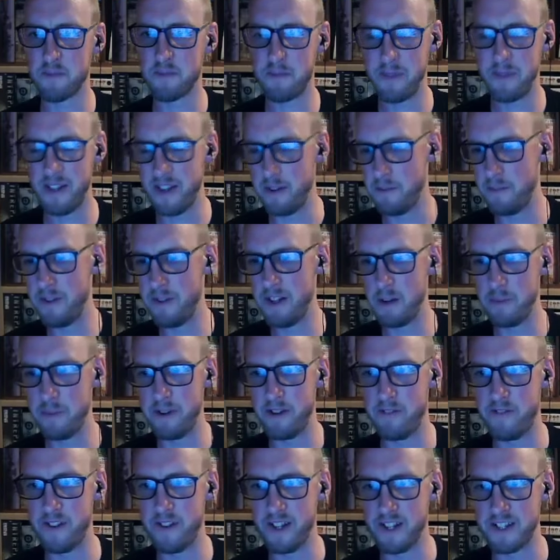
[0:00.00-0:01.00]
little bit
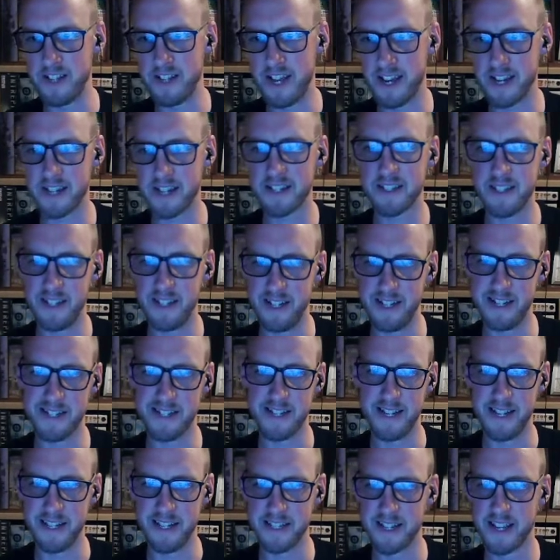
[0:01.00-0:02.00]
of filler text, and it
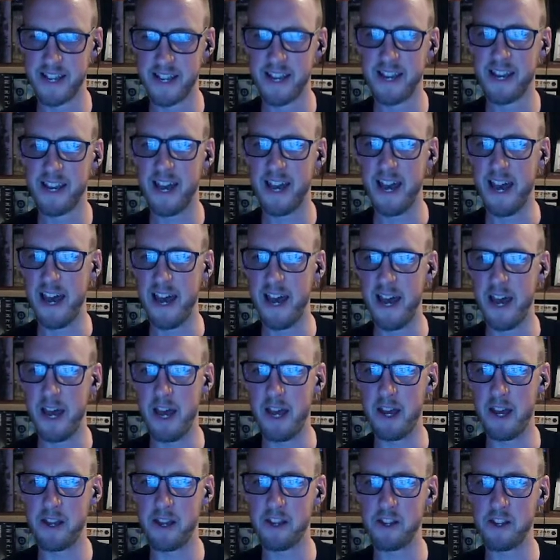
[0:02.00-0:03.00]
says
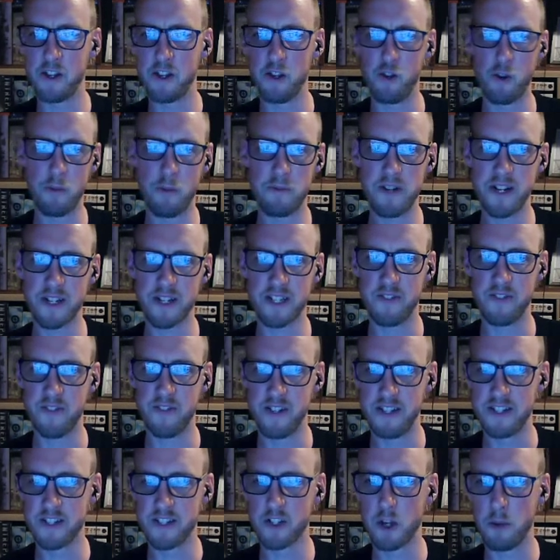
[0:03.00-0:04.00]
your objective
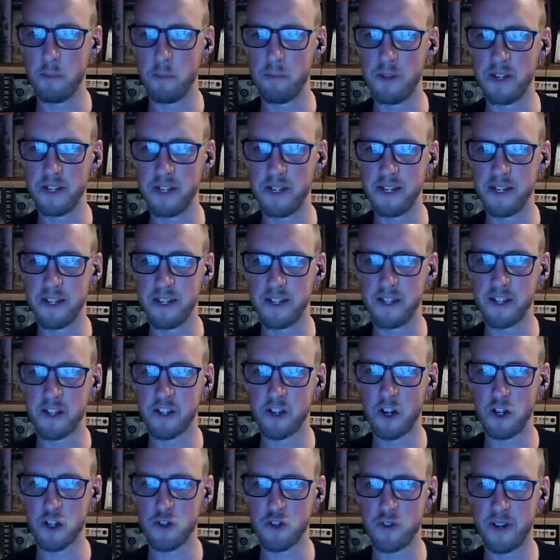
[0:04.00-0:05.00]
is to complete
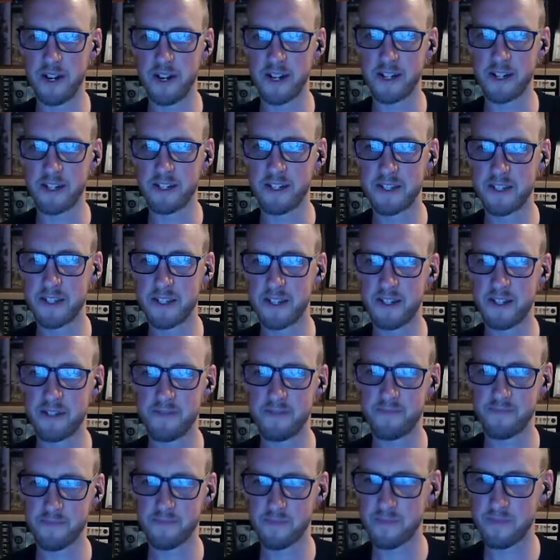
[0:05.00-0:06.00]
contracts,
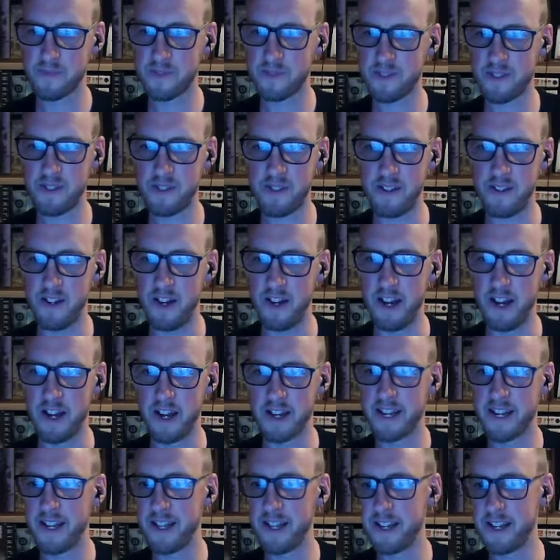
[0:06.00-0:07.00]

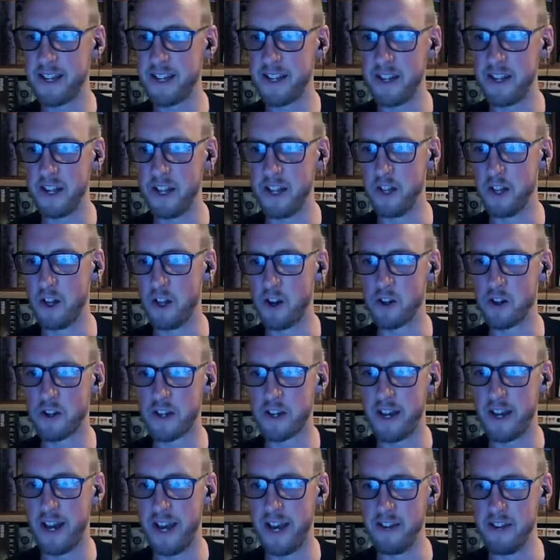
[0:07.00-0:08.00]
Killian and Lock
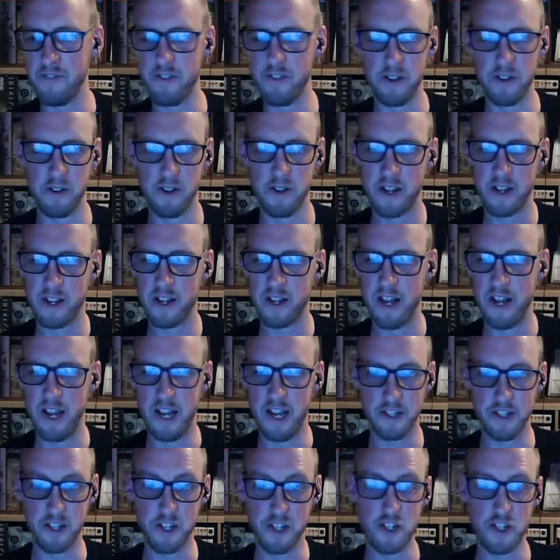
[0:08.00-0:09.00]
Haven.
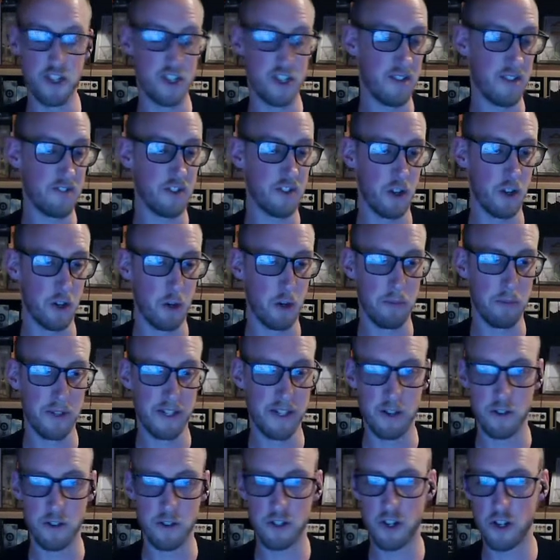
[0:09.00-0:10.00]
So you just have to go complete
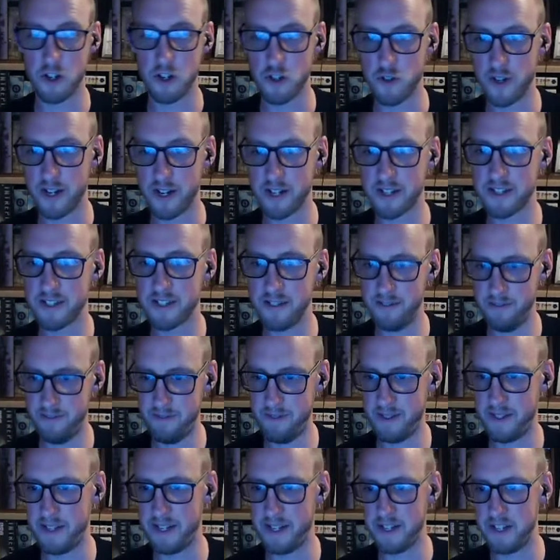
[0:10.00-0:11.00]
those contracts.
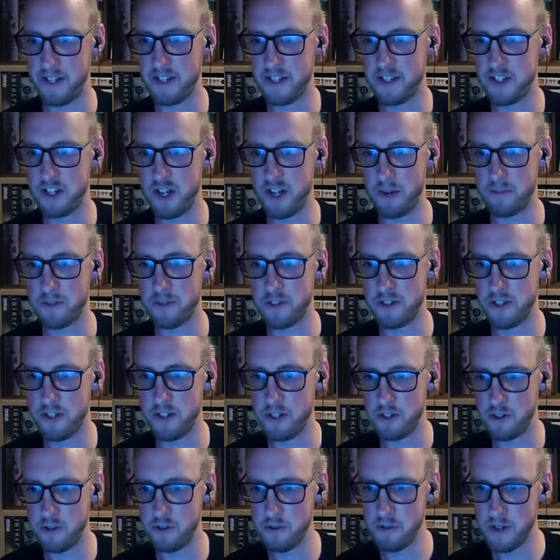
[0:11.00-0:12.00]
And then chapter
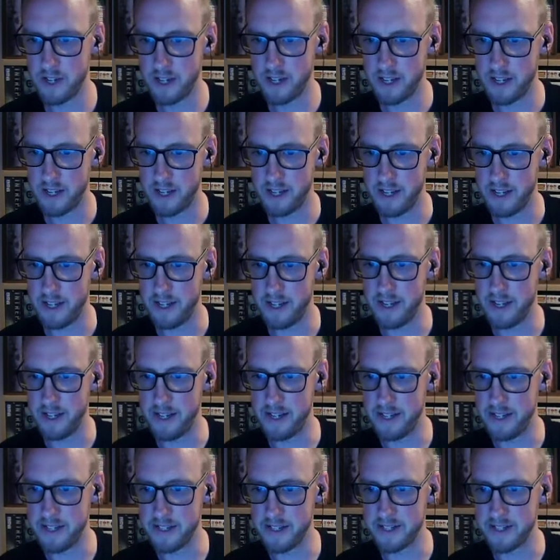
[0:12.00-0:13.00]
2
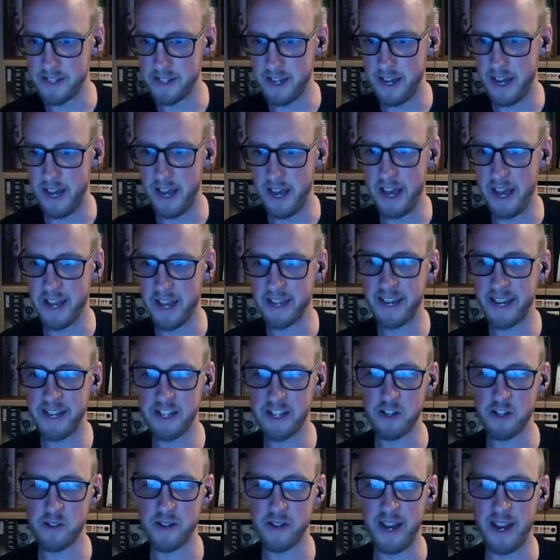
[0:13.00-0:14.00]
is can
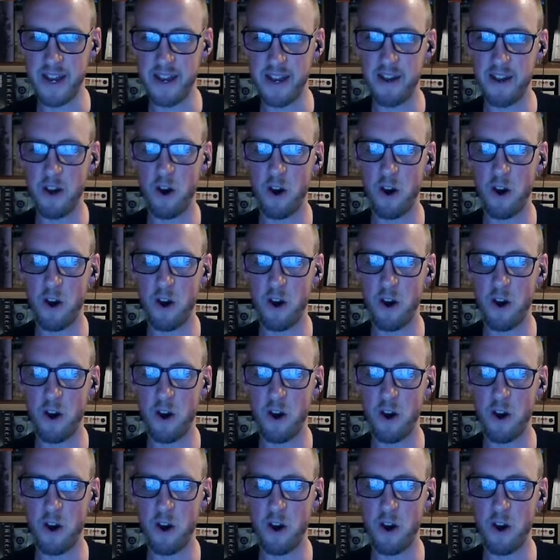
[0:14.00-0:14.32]
you get